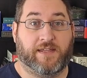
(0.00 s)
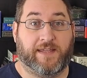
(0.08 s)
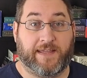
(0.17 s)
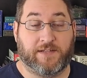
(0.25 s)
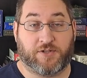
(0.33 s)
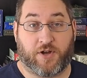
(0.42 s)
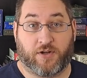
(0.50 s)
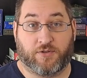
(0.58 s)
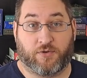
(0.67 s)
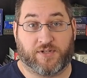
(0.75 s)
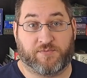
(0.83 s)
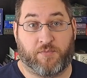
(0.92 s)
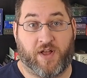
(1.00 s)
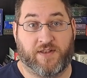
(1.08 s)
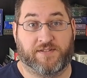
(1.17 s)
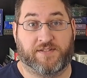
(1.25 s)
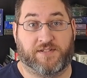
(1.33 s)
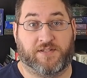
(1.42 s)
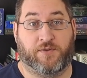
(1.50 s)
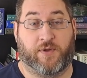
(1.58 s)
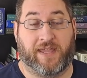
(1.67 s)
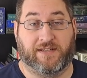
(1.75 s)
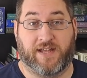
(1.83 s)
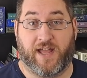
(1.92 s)
each card corresponds to
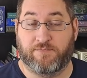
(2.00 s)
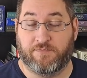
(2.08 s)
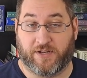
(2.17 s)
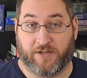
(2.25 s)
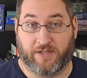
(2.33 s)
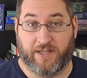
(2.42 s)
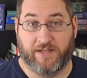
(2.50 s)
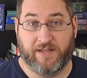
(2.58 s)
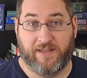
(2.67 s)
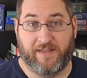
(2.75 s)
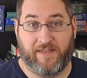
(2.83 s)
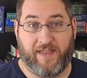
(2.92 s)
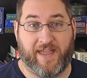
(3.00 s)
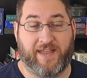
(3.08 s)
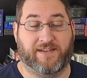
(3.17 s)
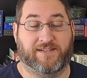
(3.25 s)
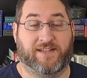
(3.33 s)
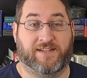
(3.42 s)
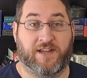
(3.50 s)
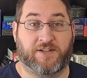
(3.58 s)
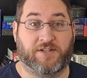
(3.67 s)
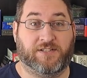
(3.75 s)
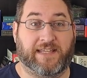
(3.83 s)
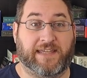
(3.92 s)
a time period, and
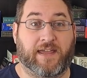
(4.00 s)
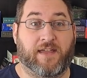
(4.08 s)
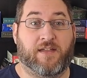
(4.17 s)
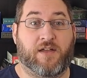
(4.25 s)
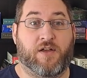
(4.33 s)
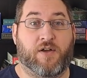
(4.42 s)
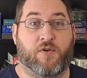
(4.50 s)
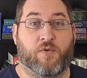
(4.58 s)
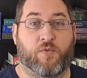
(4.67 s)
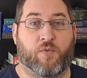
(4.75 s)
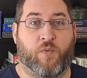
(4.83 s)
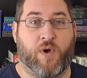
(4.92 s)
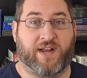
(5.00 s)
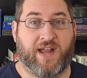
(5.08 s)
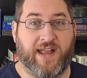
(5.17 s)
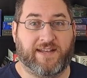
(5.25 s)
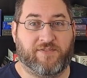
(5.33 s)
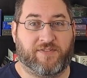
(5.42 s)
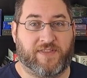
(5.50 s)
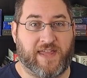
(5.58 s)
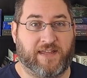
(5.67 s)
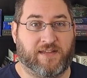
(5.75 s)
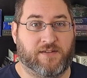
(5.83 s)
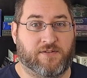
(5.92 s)
additionally, what kind of
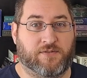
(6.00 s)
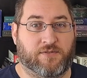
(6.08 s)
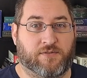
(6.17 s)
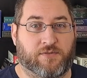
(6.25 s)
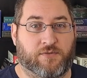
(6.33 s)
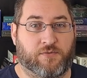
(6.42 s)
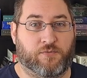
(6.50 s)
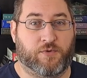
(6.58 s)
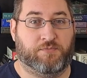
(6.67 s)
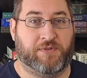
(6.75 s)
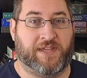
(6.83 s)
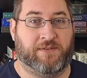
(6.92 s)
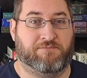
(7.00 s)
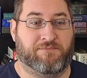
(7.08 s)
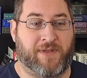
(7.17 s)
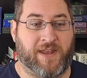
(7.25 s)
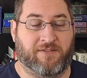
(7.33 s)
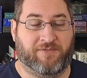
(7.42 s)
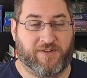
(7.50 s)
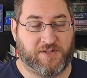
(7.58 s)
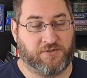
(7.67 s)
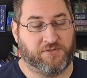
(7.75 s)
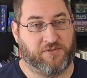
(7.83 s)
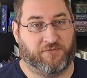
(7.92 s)
thing would be
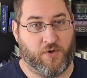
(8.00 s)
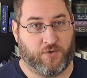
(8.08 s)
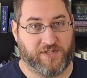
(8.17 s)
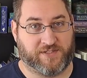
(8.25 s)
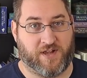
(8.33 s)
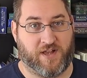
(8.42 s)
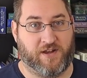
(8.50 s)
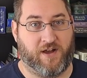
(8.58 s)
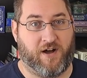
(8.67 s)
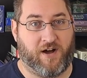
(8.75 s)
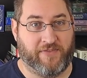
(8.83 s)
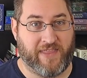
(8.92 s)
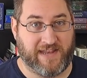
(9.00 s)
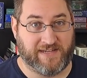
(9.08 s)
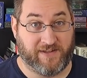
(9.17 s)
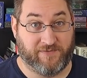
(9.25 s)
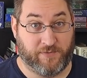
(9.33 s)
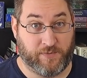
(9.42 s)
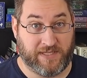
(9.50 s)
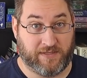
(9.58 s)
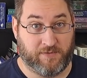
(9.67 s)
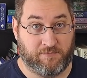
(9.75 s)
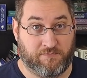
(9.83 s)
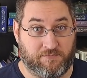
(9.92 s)
beneficial to focus on that day of the
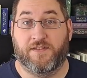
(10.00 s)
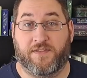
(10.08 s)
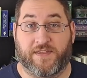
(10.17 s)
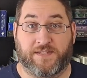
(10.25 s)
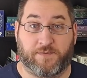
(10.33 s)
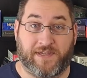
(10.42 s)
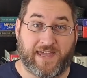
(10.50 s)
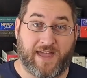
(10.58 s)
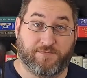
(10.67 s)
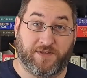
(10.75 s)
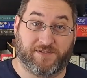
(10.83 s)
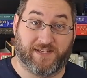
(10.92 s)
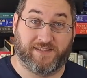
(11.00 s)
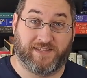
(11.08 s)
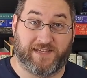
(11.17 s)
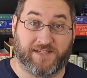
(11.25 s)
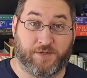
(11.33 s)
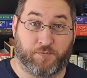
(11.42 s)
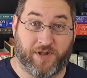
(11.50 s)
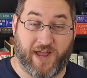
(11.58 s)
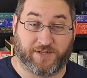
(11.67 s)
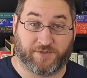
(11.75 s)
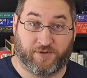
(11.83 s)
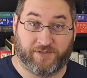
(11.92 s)
week. This week, I'm using the
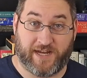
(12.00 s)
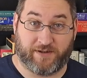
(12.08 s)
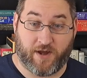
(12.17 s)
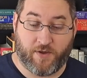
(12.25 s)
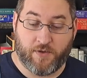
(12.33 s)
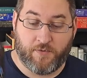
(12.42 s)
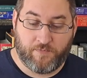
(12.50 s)
Supernatural Tarot